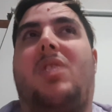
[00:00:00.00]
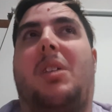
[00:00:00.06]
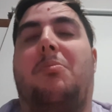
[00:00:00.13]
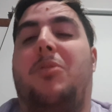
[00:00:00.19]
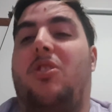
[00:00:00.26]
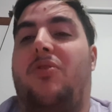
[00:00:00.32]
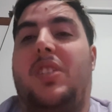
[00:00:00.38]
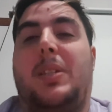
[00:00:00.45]

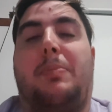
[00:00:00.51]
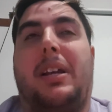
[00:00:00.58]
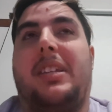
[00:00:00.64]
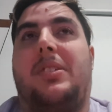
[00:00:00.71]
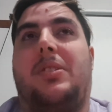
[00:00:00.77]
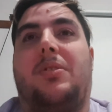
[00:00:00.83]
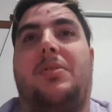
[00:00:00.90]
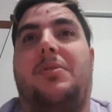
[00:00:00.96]
movies
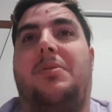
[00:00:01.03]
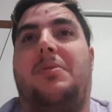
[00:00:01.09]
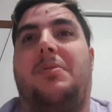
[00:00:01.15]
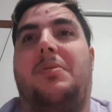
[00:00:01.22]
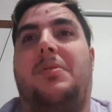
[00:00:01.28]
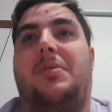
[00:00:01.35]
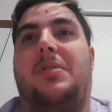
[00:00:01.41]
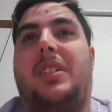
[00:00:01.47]
based
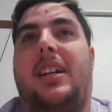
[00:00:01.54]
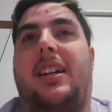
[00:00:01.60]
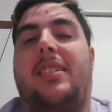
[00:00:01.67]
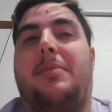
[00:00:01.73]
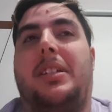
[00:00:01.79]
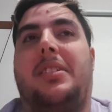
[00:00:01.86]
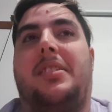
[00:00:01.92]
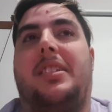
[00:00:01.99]
on
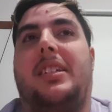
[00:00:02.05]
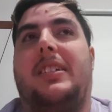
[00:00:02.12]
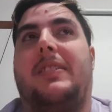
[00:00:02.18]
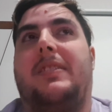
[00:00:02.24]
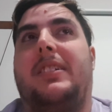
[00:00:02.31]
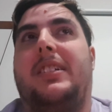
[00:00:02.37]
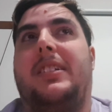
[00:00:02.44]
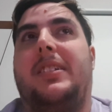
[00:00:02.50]
anime
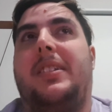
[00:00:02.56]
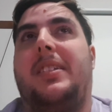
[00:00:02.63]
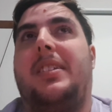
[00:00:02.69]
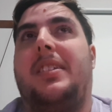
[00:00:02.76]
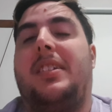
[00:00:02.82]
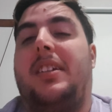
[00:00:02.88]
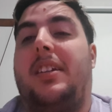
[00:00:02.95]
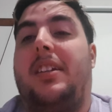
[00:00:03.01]

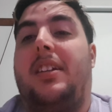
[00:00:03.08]
series,